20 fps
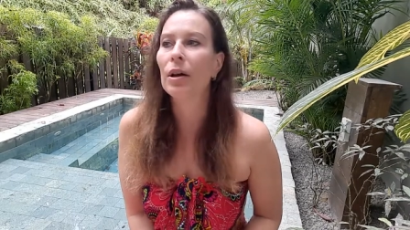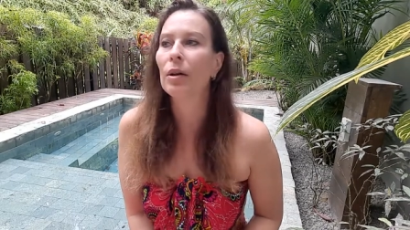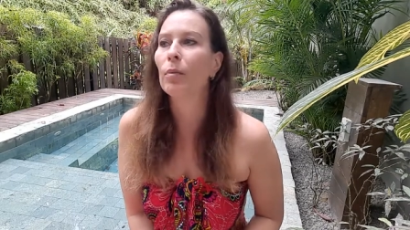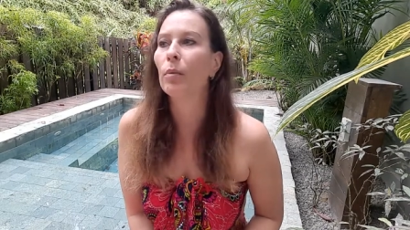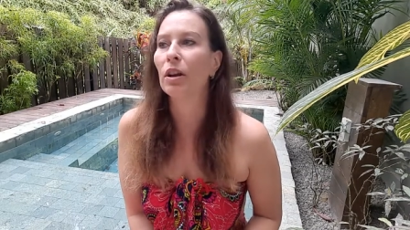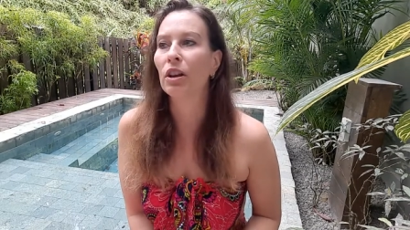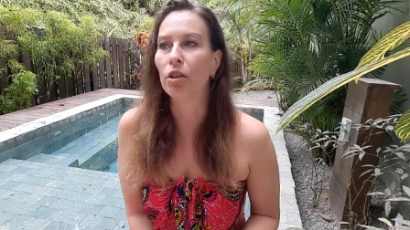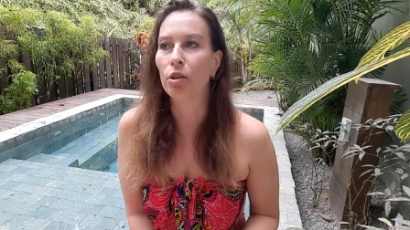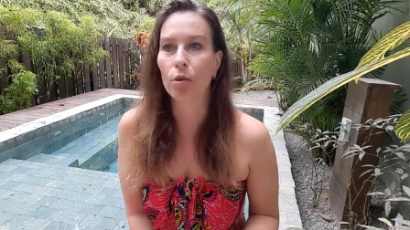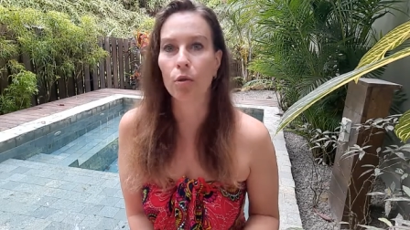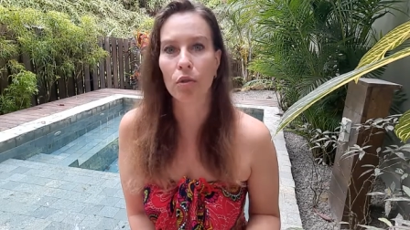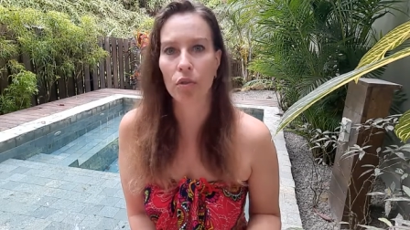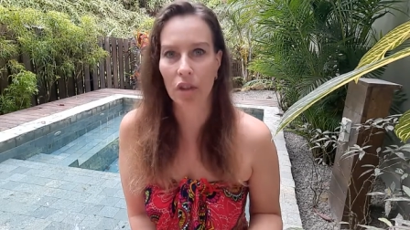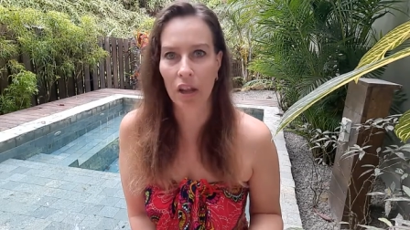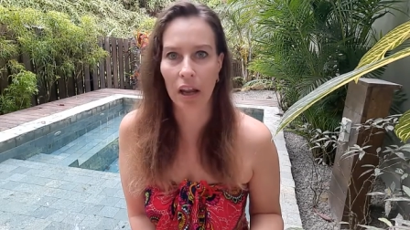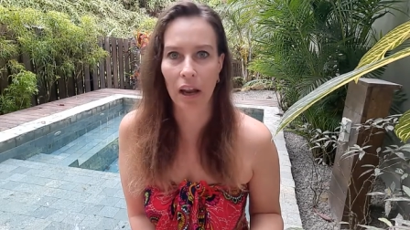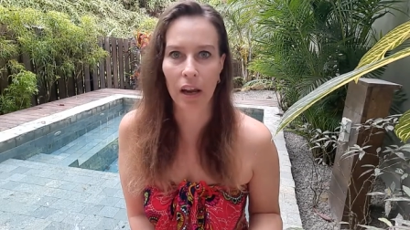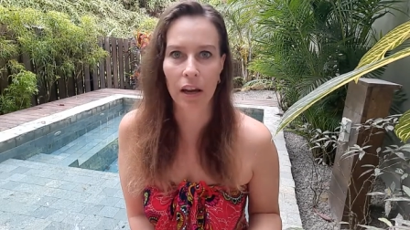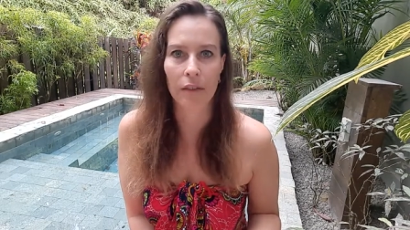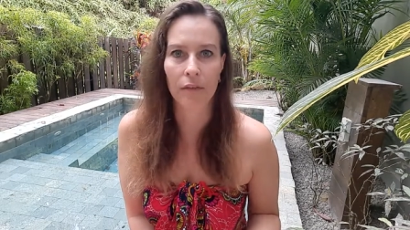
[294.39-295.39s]
when you
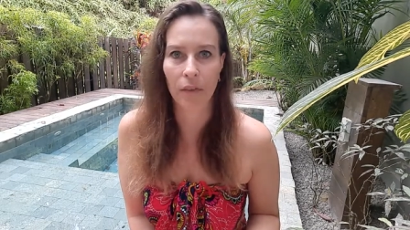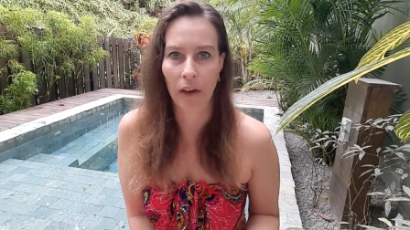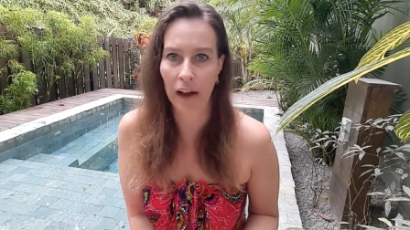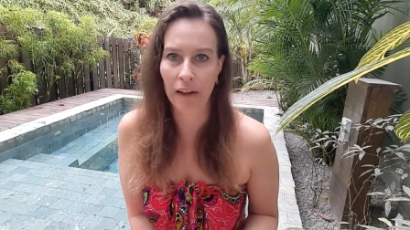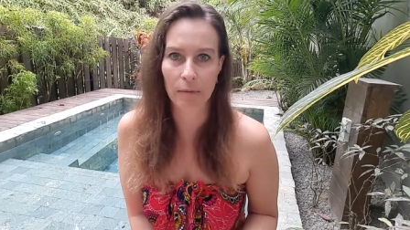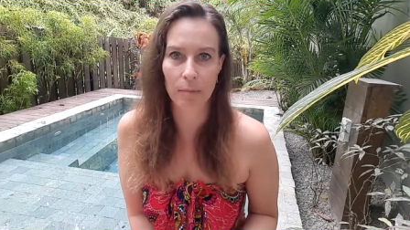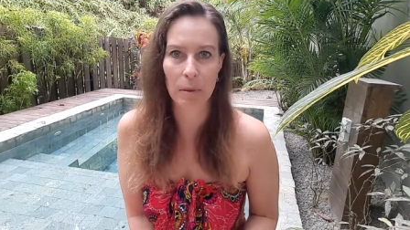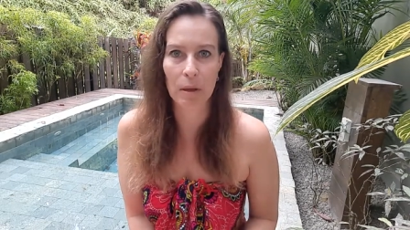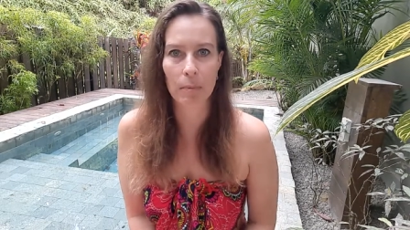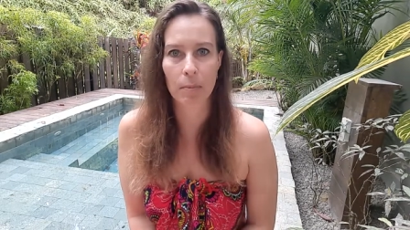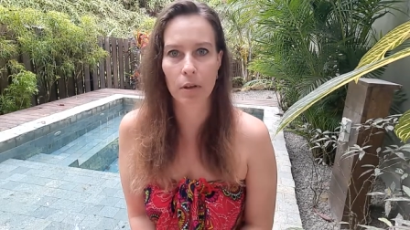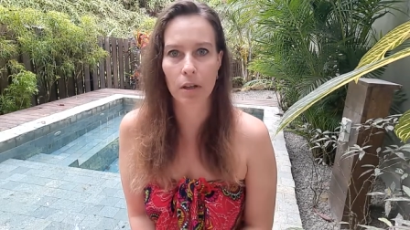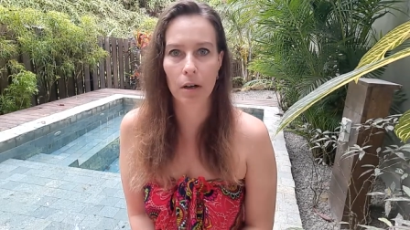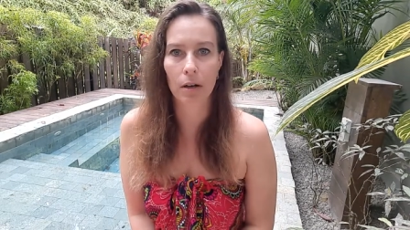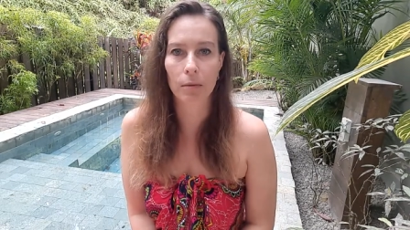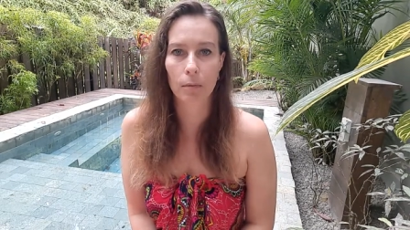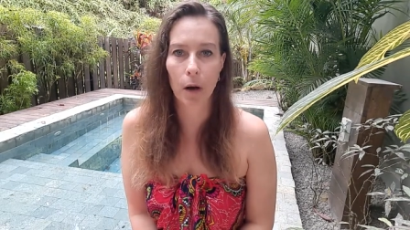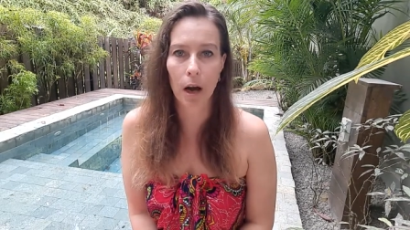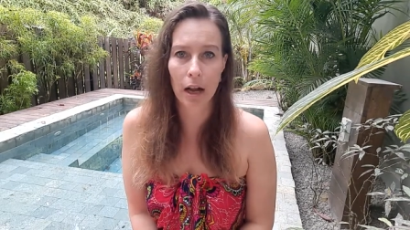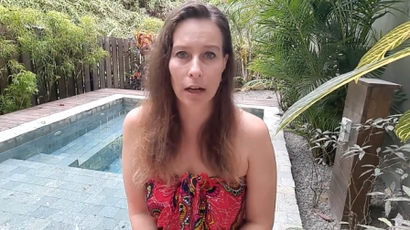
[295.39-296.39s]
think five people
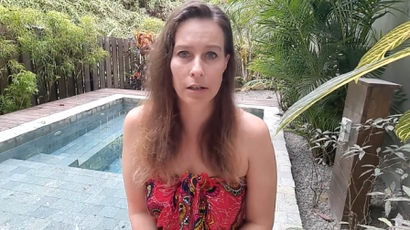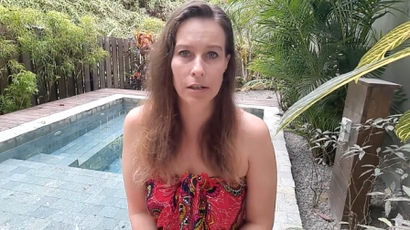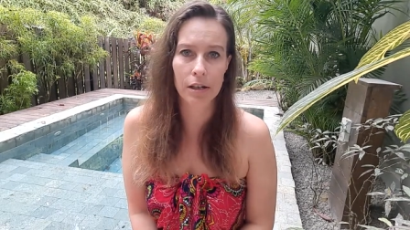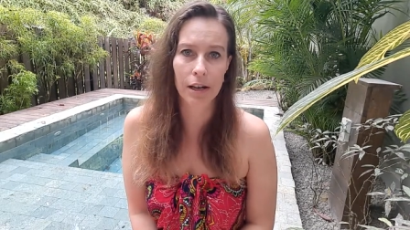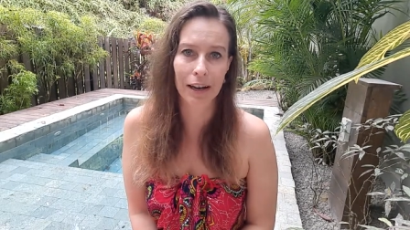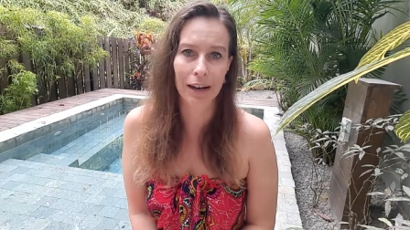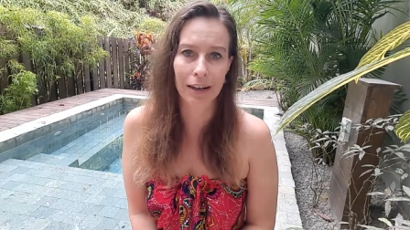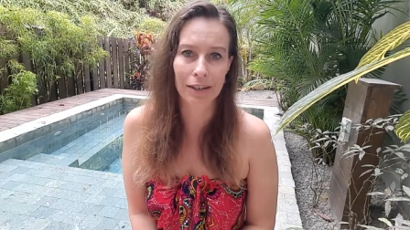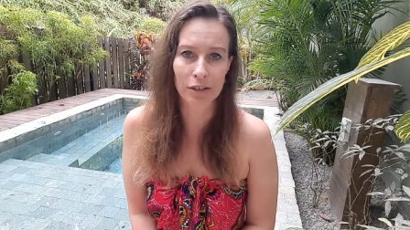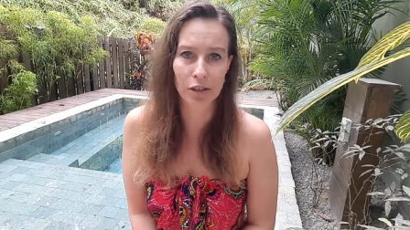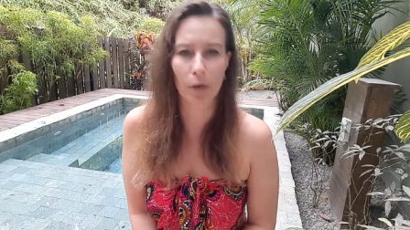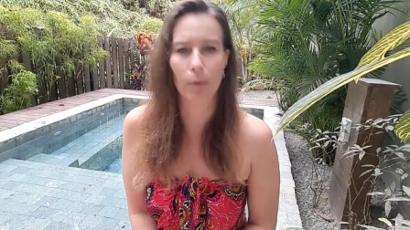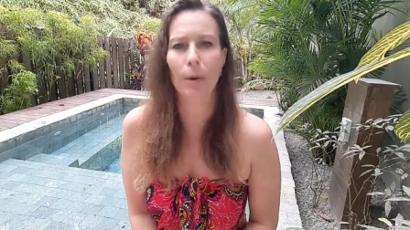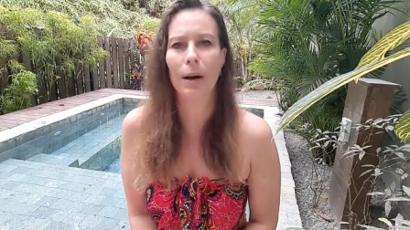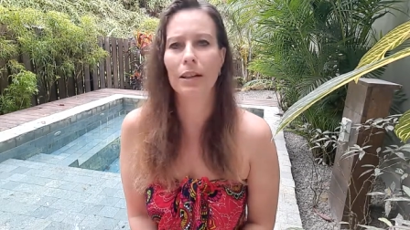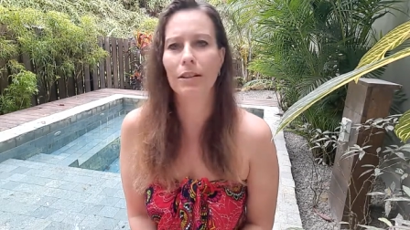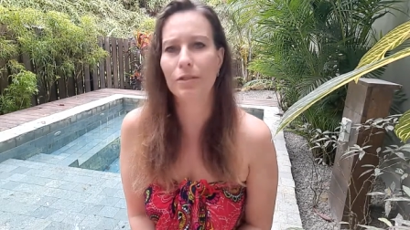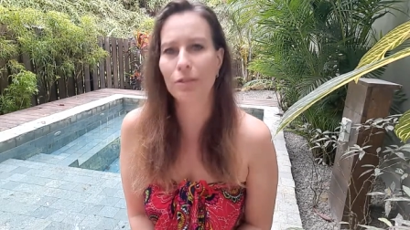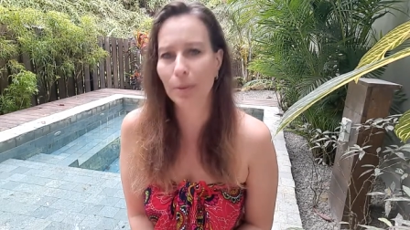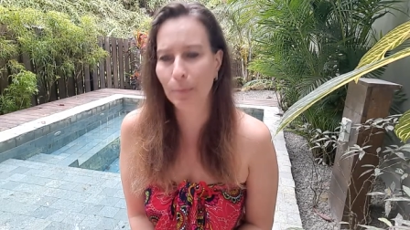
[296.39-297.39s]
are watching. So
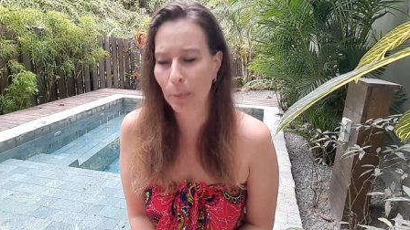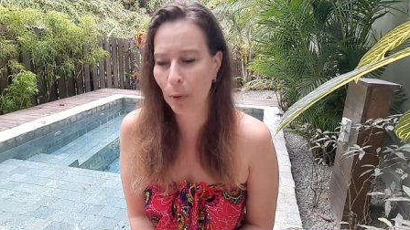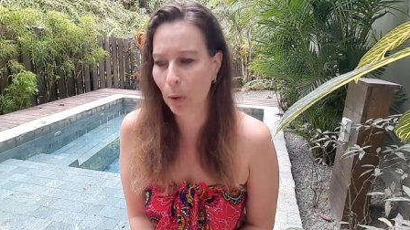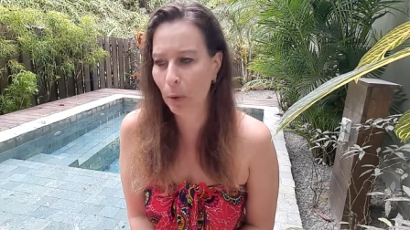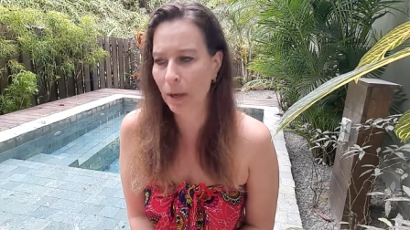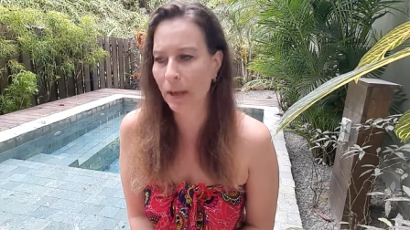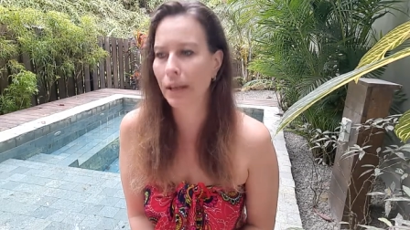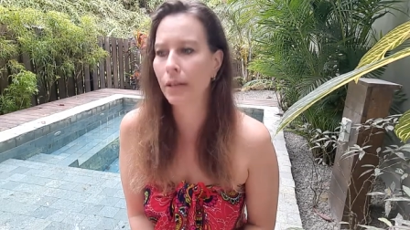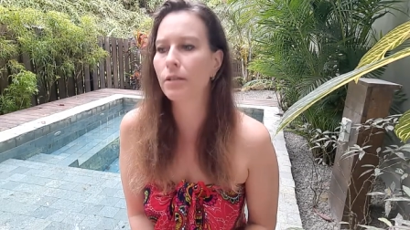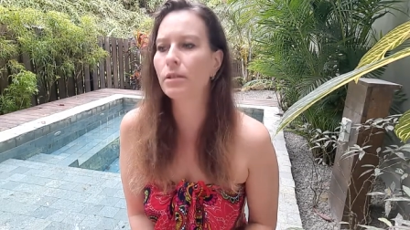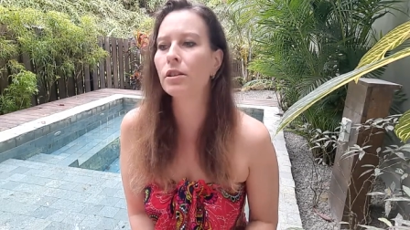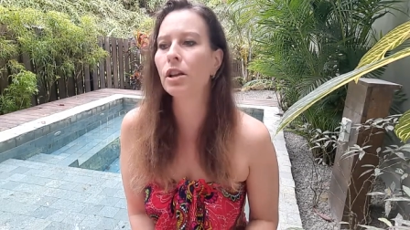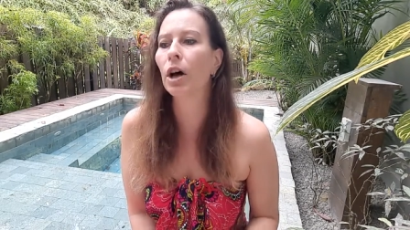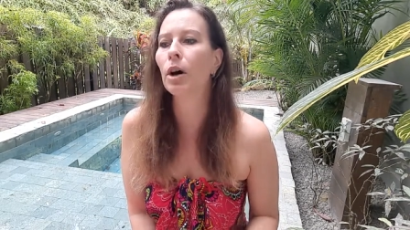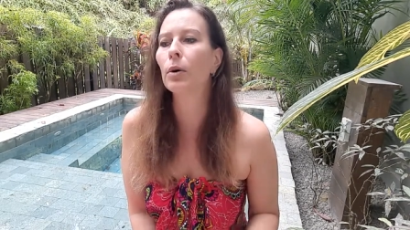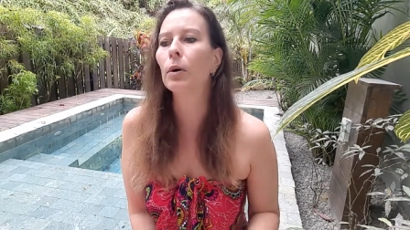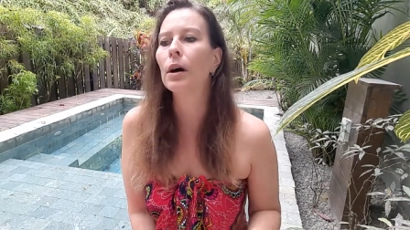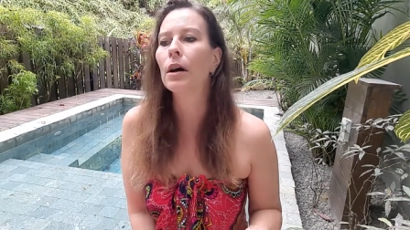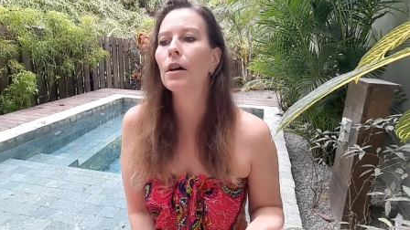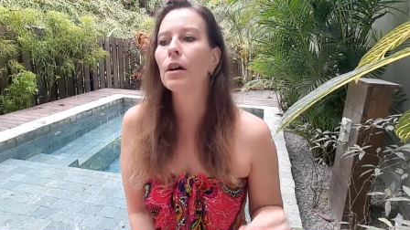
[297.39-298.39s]
what's the point?
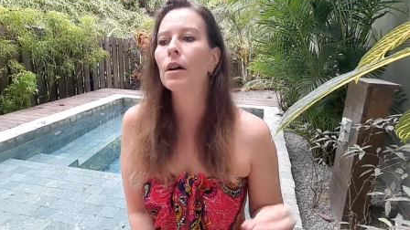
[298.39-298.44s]
So